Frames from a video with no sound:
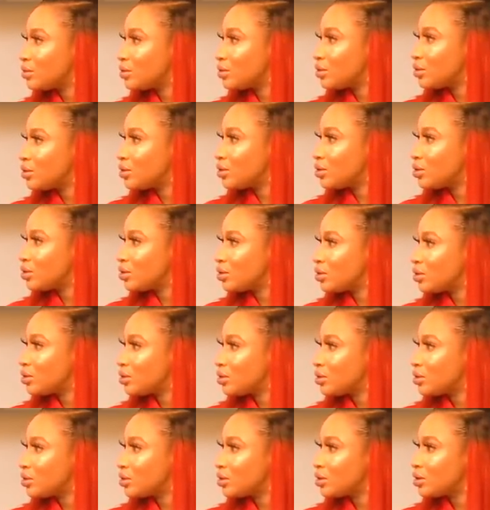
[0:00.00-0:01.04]

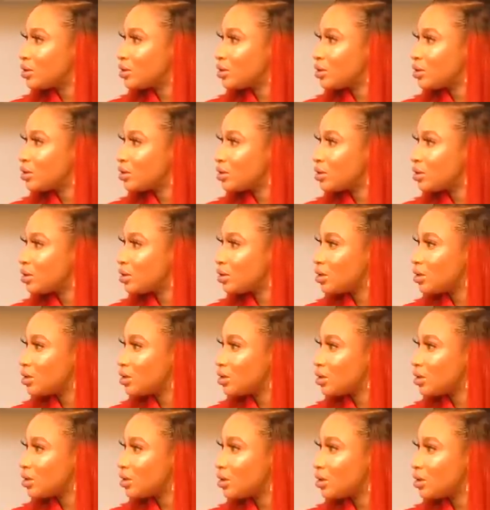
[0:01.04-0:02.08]

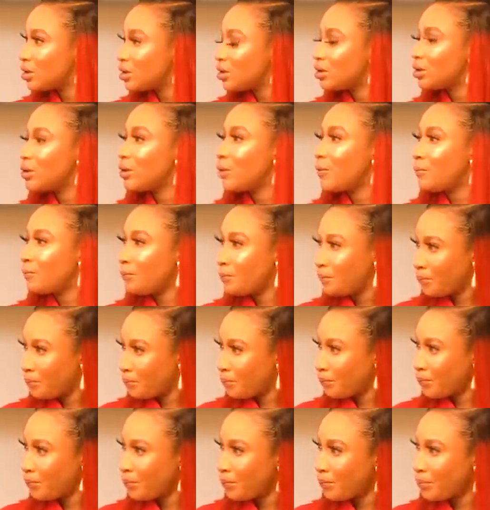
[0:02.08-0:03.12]

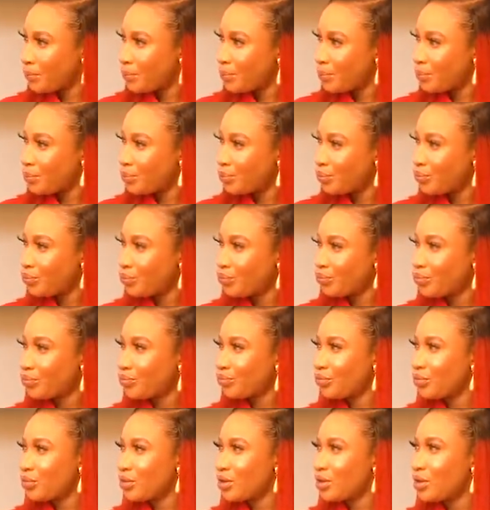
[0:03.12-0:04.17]

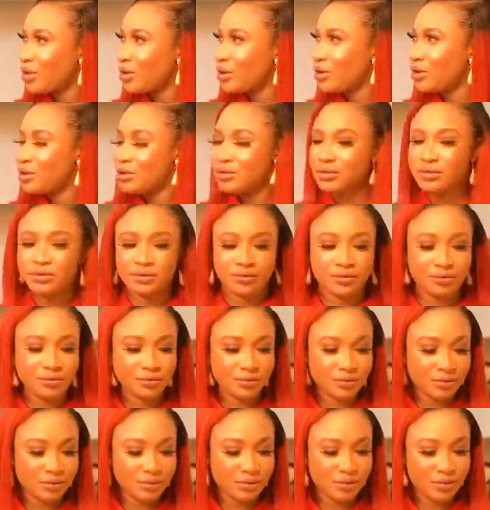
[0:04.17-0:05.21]

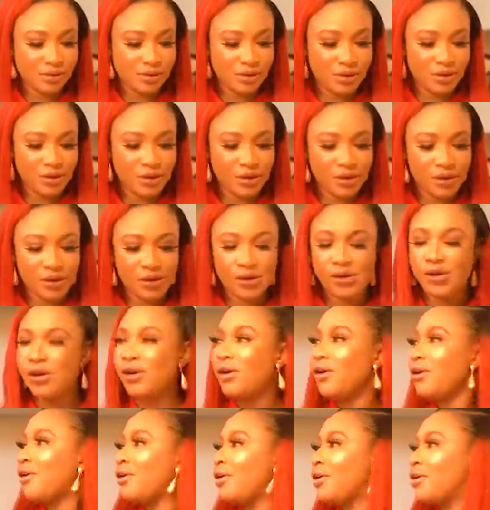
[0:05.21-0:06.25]

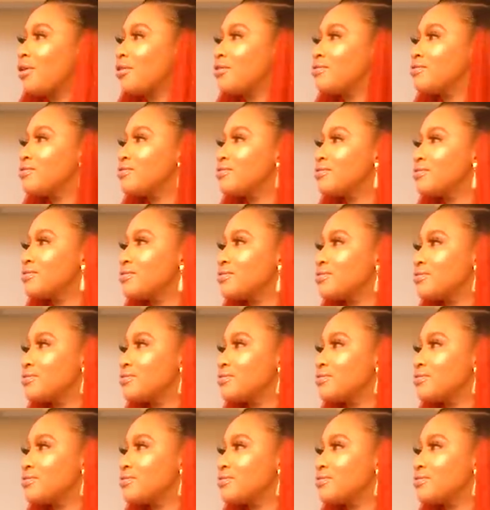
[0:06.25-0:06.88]
This person isn't speaking.